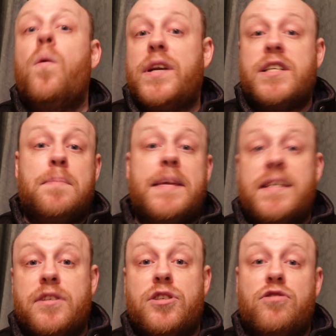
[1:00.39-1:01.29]
which is a
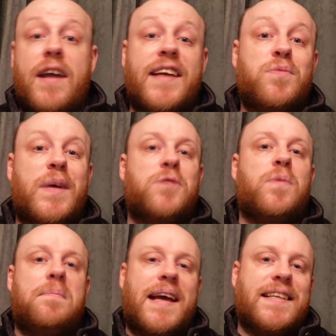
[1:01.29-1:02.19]
business address, which
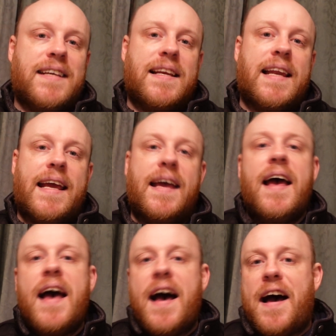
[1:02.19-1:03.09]
would basically
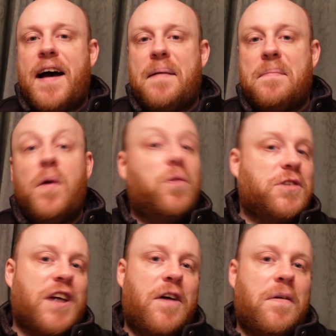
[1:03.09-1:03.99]

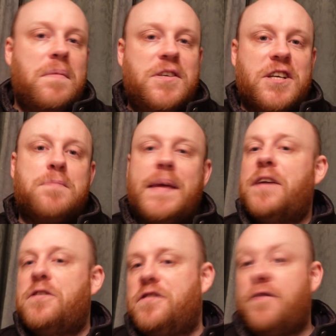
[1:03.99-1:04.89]
also just be
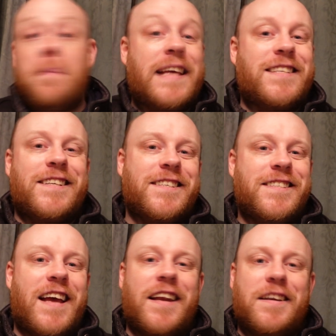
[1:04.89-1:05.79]
used for
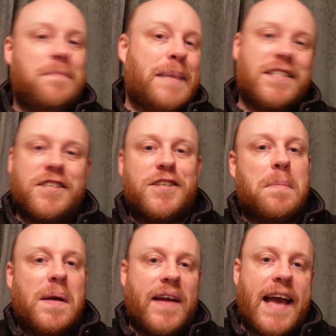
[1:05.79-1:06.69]
business and business
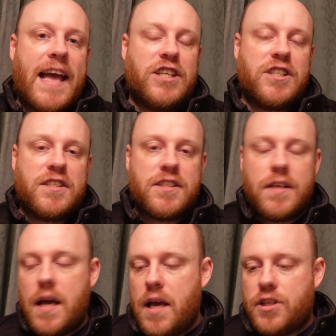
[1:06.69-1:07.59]
communications.
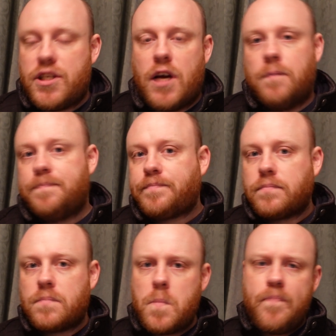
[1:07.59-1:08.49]
So,
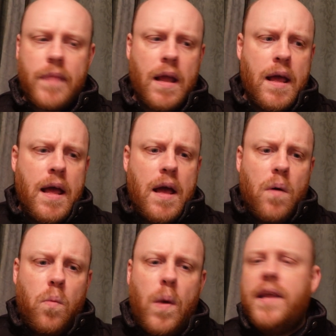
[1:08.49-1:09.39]

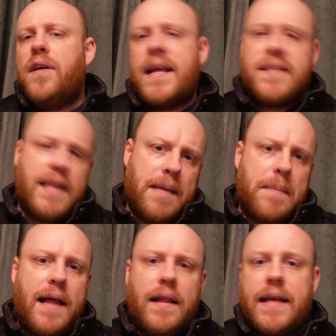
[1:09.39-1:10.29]
when you get an
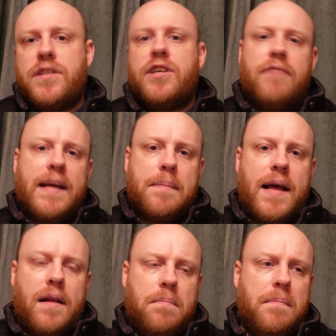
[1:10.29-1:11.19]
email into your
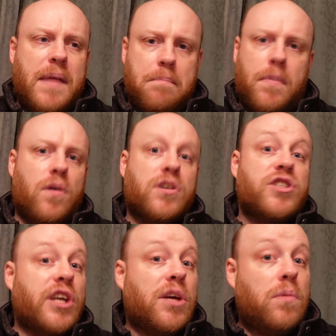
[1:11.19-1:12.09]
email inbox
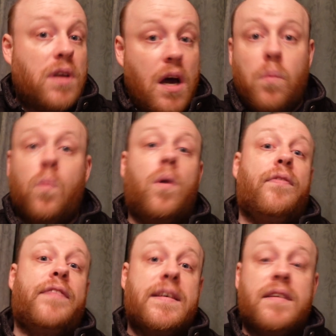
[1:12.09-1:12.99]
that you don't
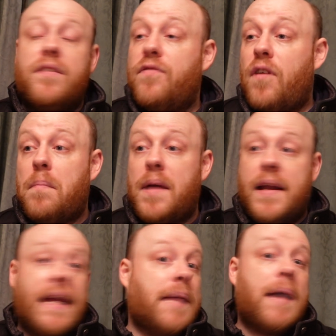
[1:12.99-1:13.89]
want, this is from
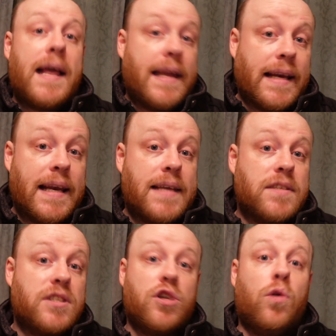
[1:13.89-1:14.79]
an emailing
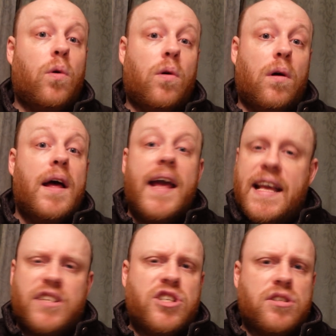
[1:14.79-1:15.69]
list, or
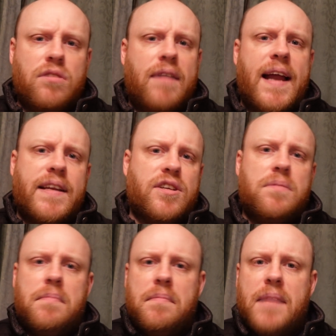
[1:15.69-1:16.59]
it's just a
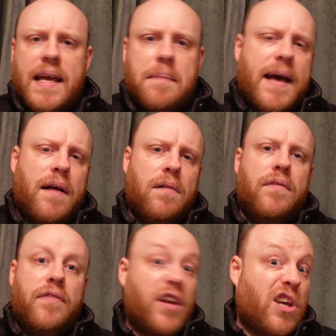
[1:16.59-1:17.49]
random email
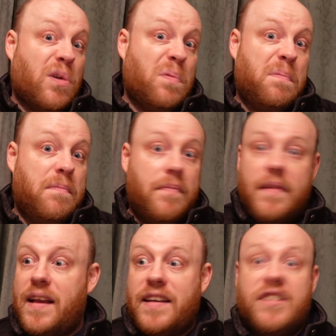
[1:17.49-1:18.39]
that you
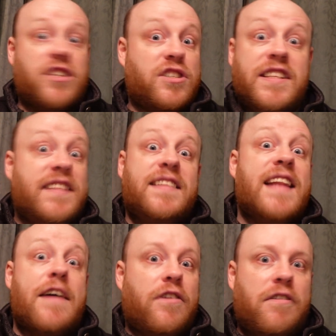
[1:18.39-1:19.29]
just
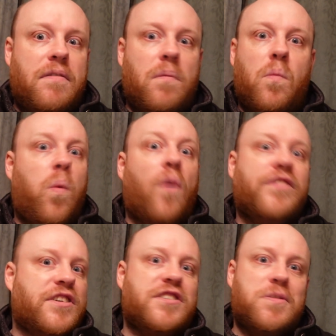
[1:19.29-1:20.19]
never
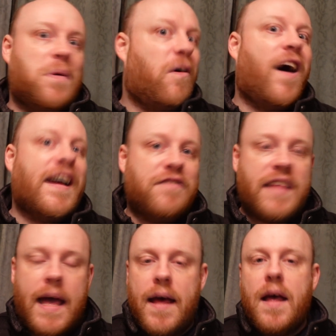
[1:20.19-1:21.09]
wanted to arrive
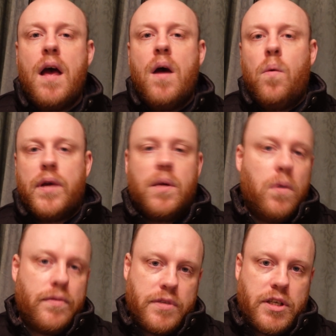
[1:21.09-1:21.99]
there, what you
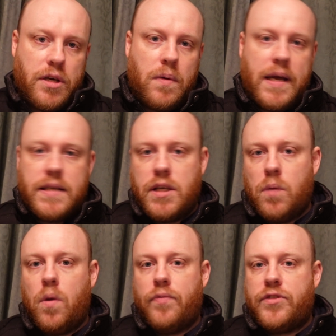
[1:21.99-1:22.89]
want to do is you
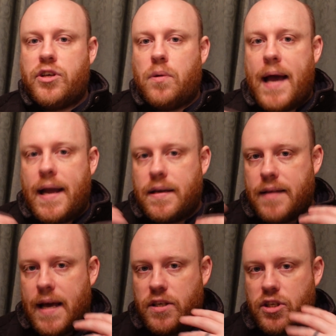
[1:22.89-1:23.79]
want to add
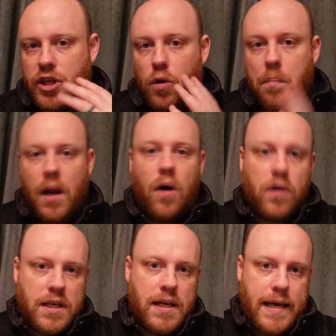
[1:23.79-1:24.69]
that to your
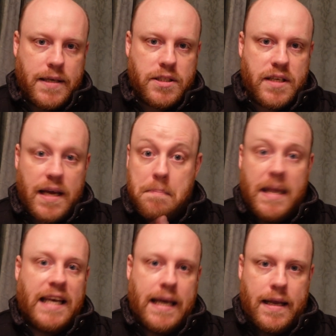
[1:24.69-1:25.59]
blocked list
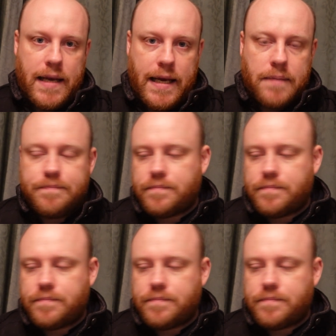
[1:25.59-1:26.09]
immediately.